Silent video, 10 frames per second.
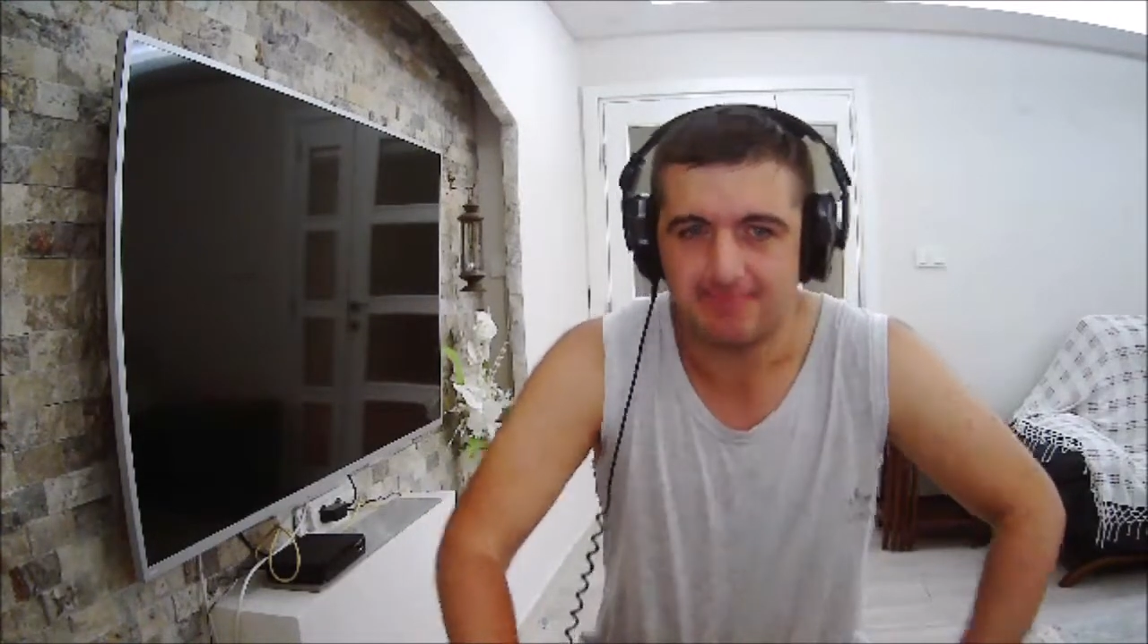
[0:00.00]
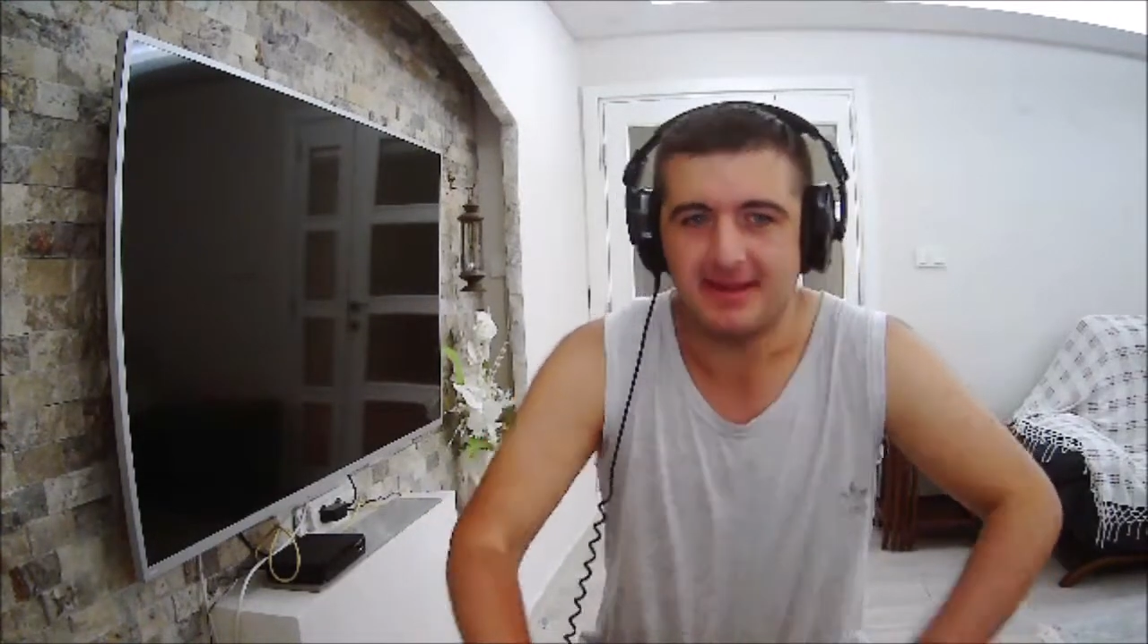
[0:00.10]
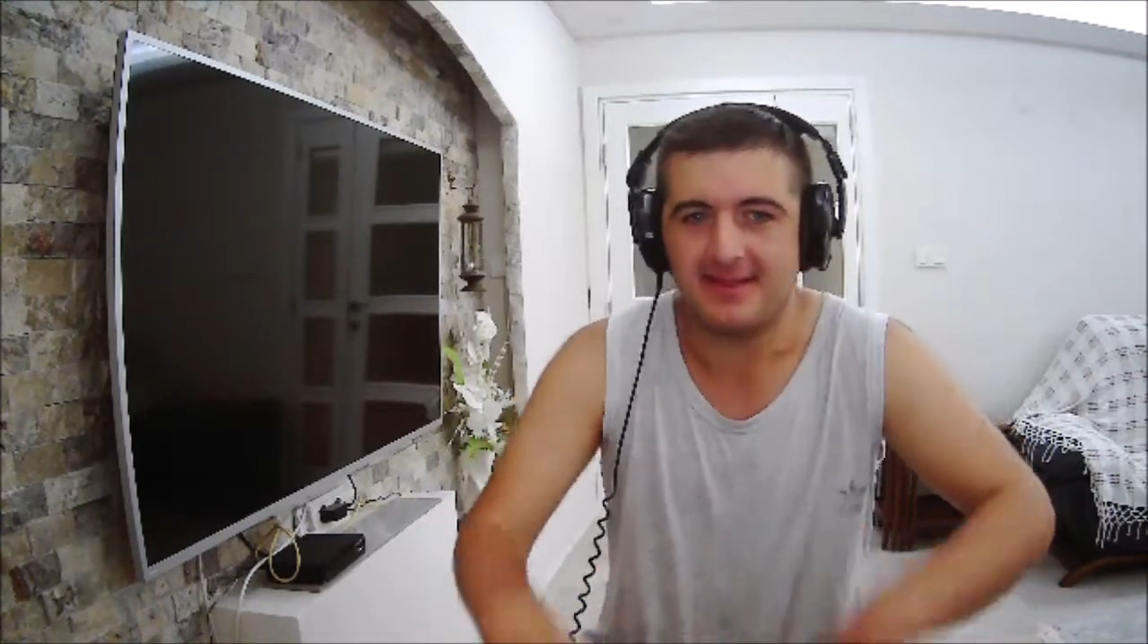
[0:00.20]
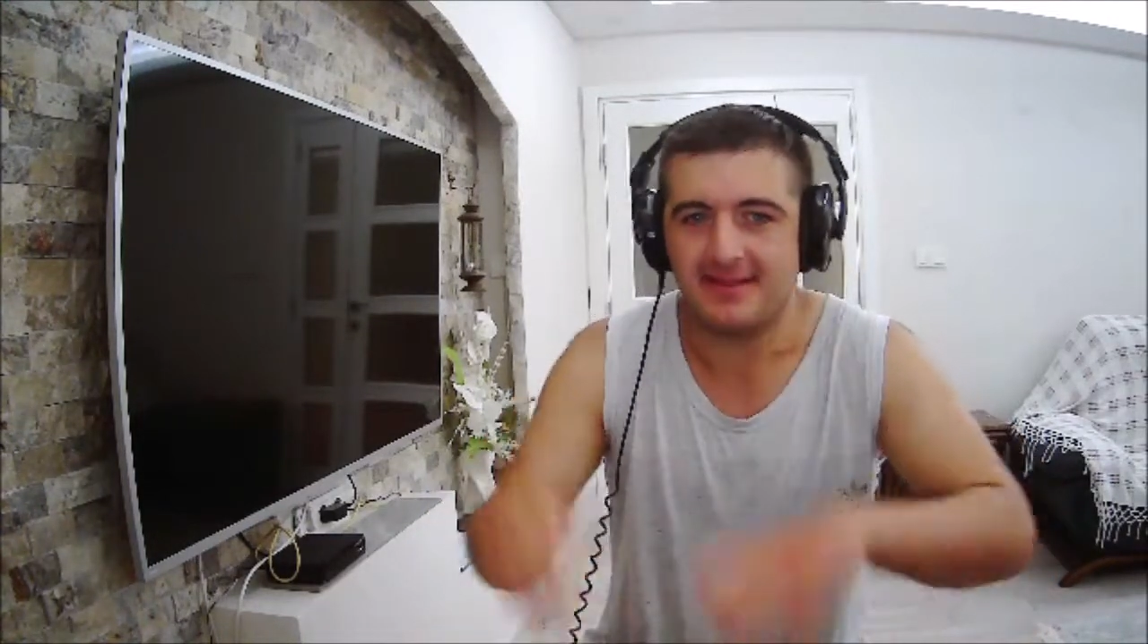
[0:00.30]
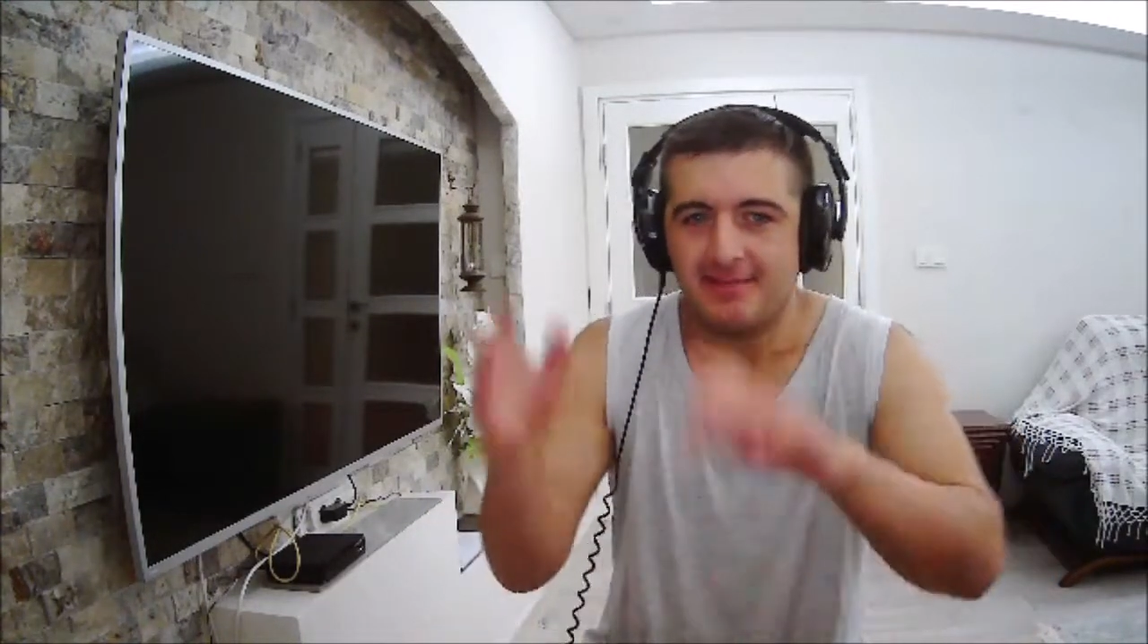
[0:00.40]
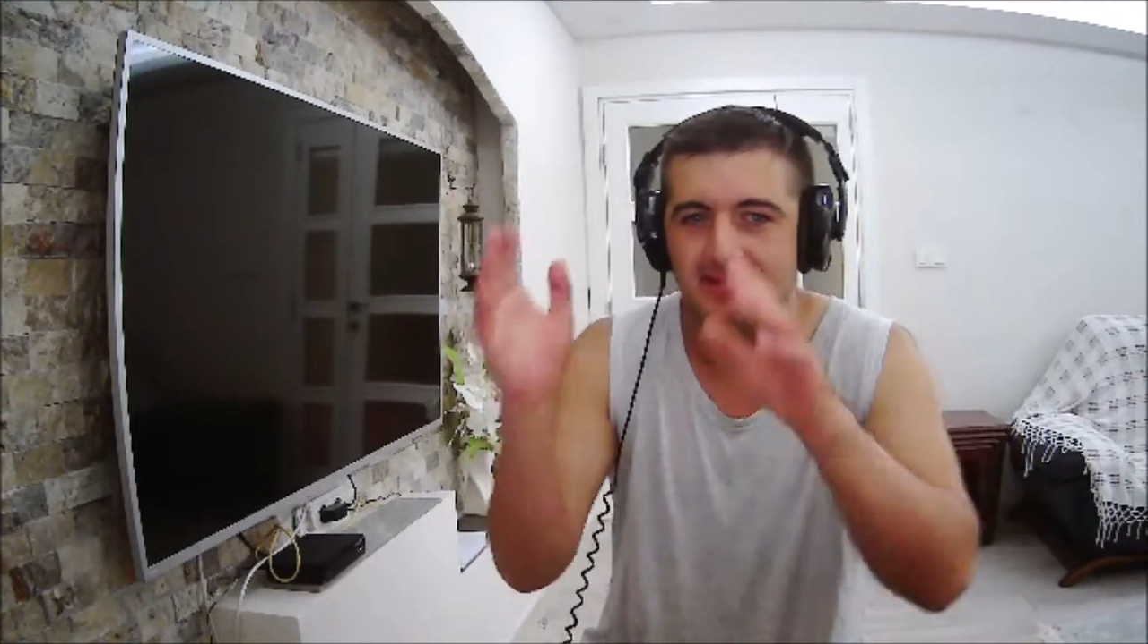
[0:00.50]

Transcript: But